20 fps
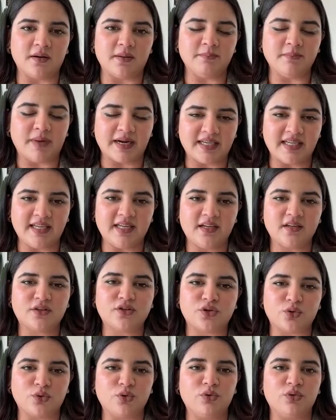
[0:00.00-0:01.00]
money
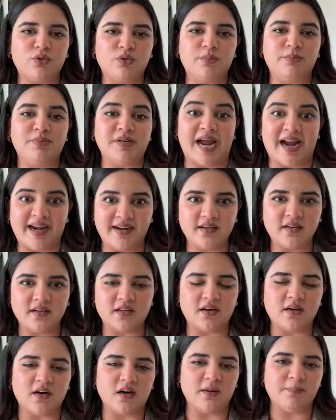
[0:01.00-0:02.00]
through brand
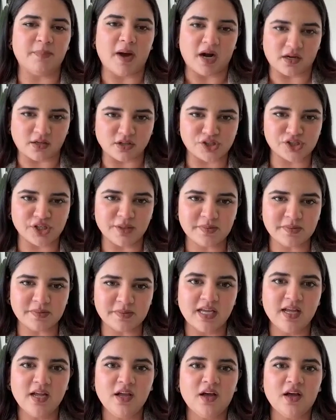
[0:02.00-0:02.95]
partnerships.